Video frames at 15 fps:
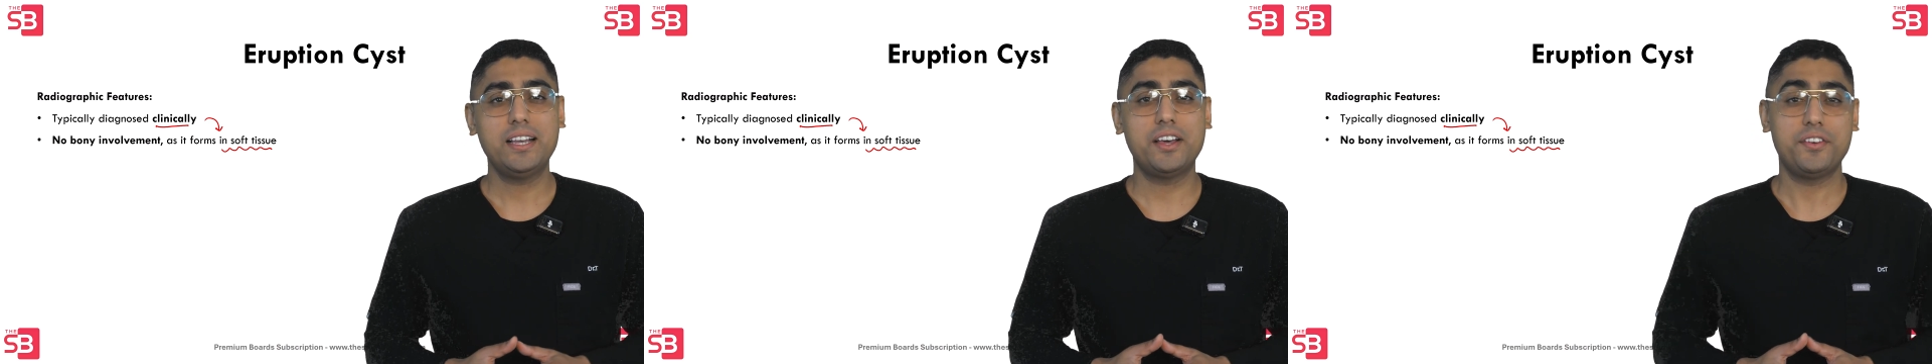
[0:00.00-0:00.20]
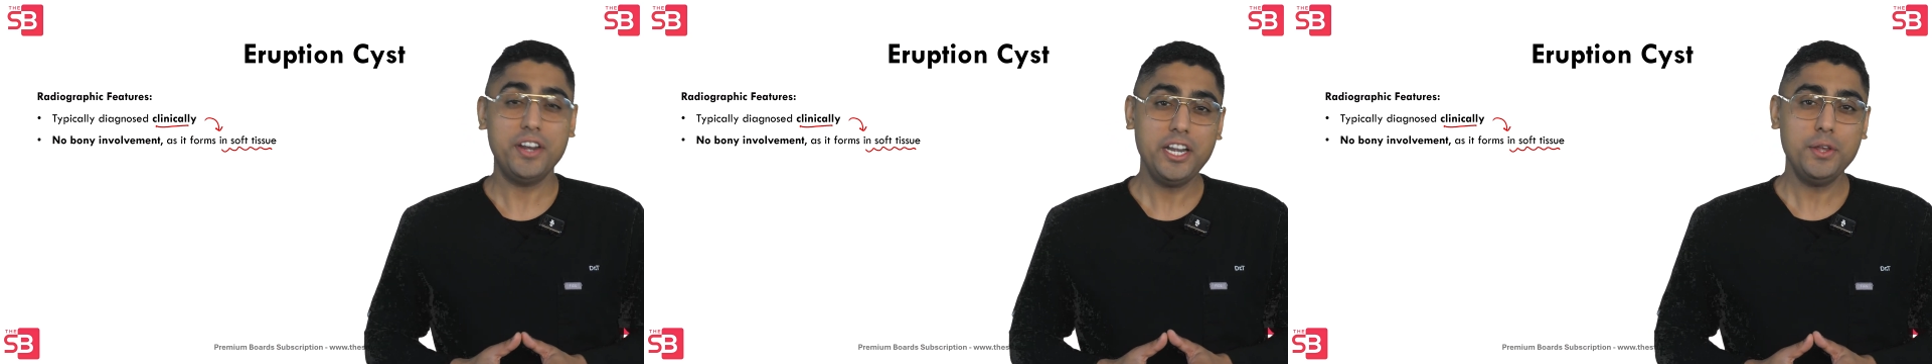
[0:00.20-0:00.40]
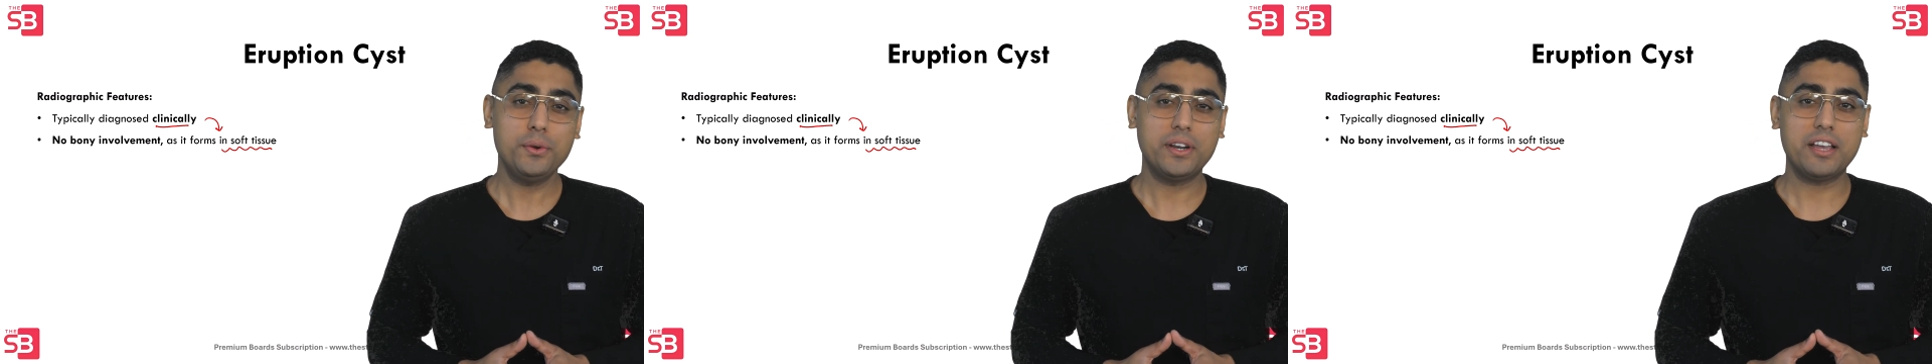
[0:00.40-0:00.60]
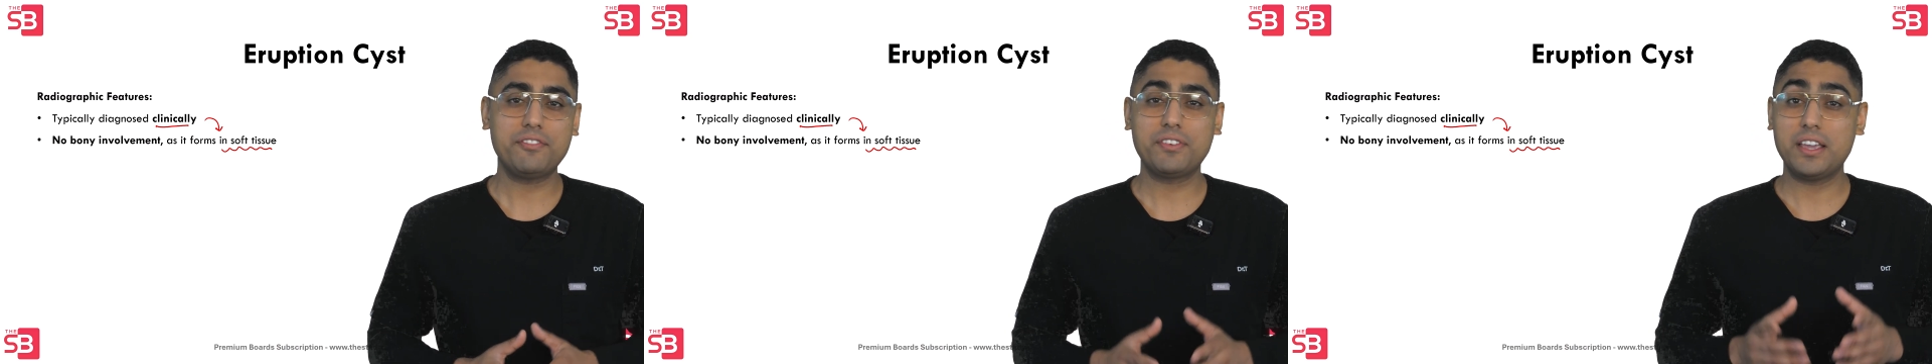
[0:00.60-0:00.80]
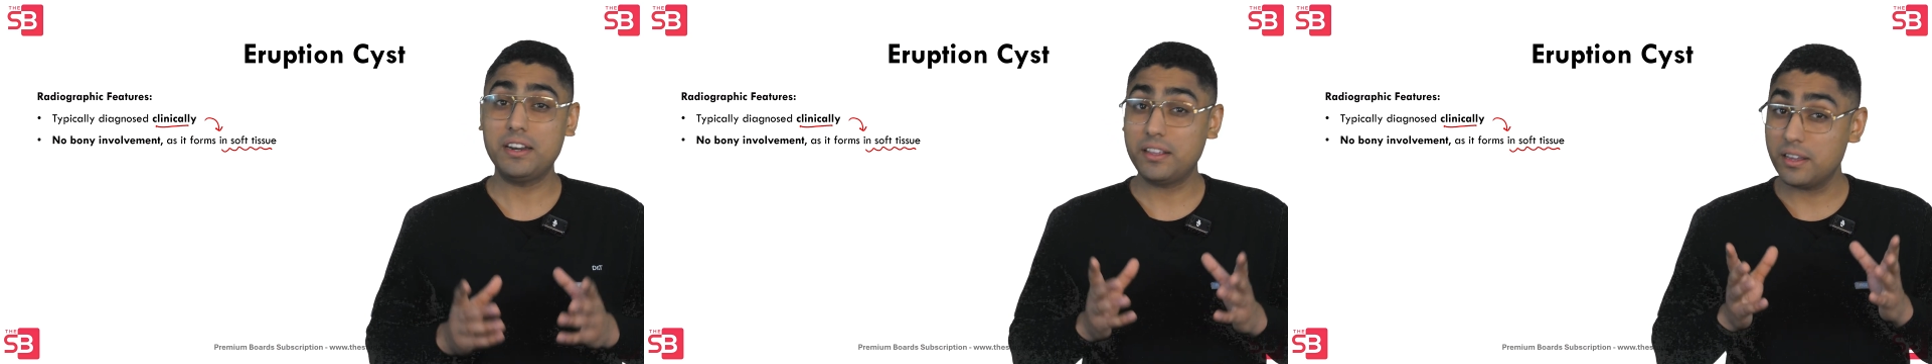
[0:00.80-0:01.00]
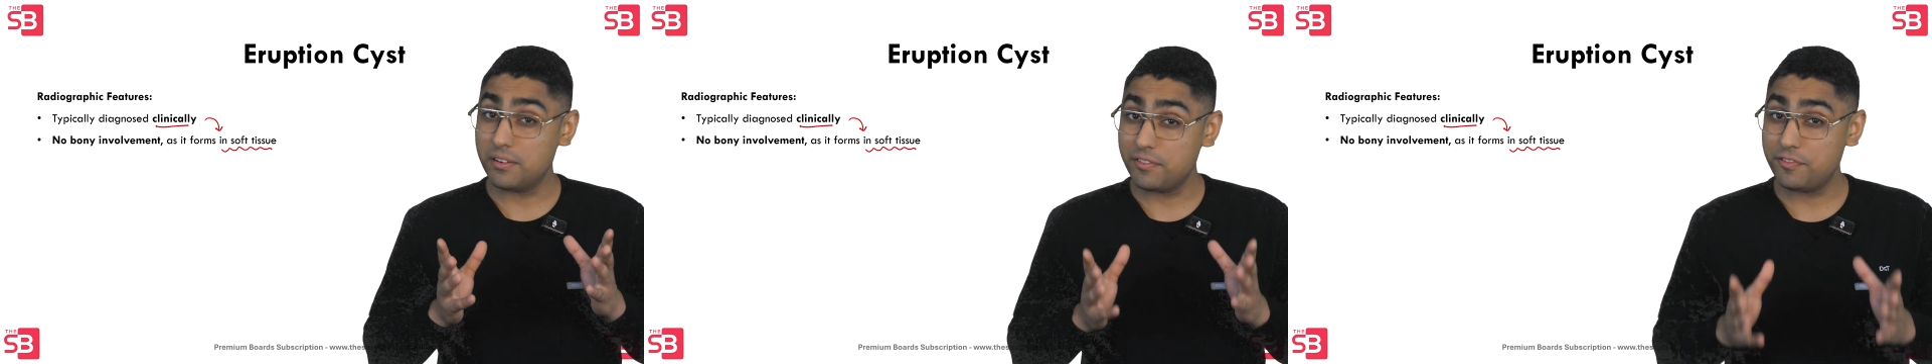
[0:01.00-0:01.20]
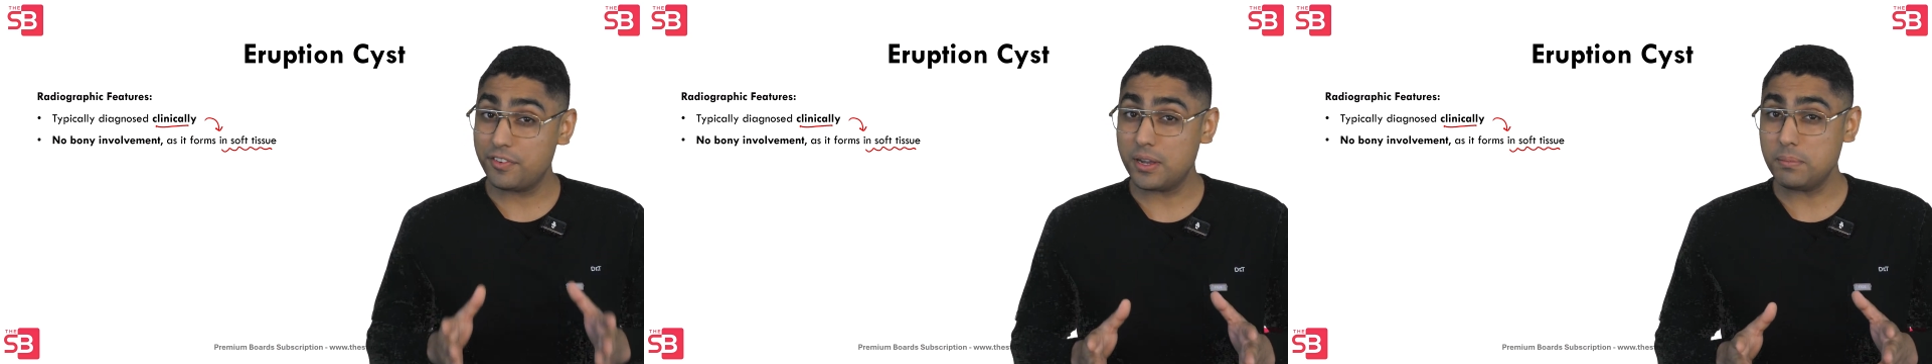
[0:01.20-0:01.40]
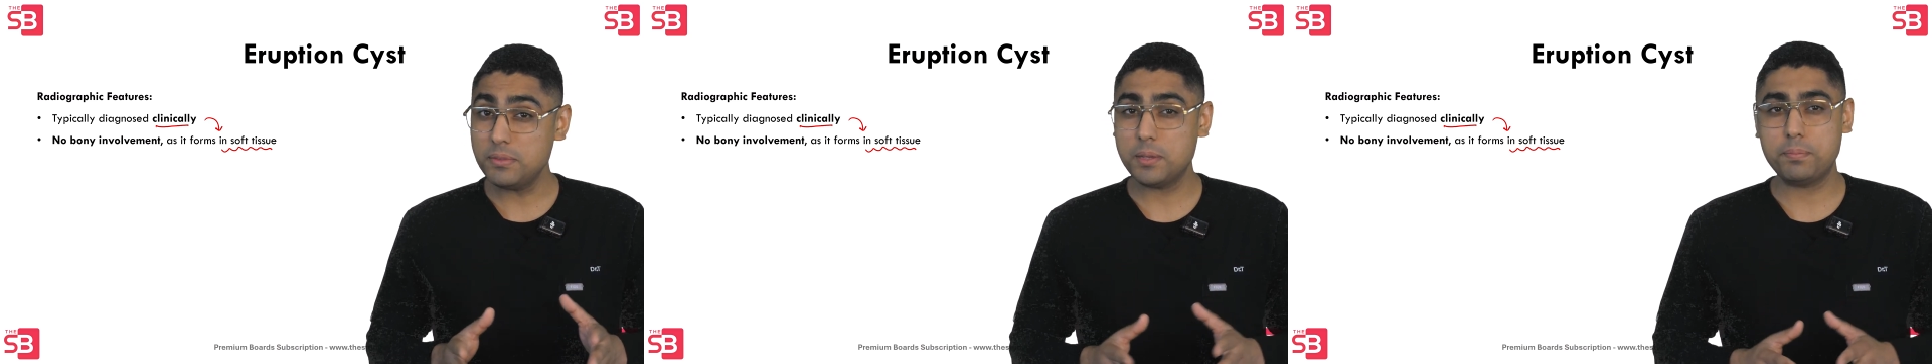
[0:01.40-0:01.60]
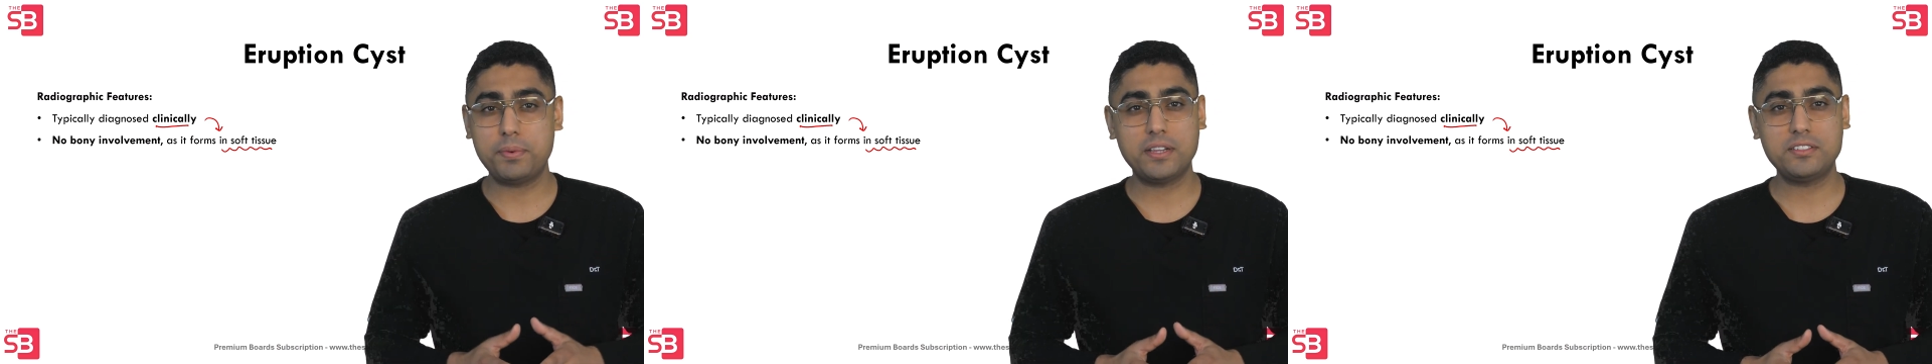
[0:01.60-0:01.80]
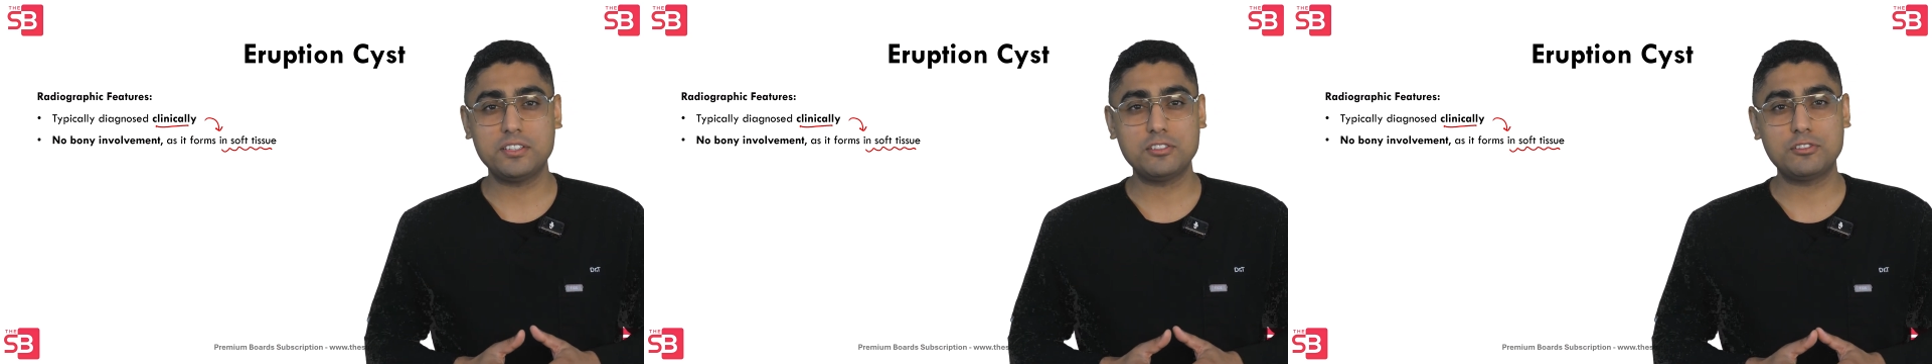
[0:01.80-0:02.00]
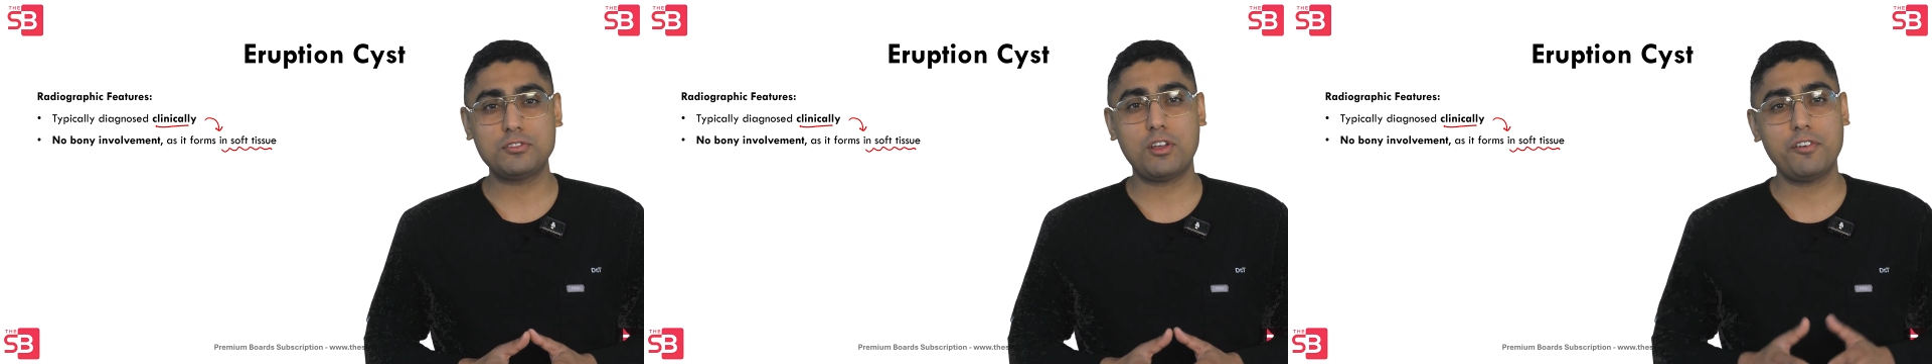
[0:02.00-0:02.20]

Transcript: a radiograph can confirm the presence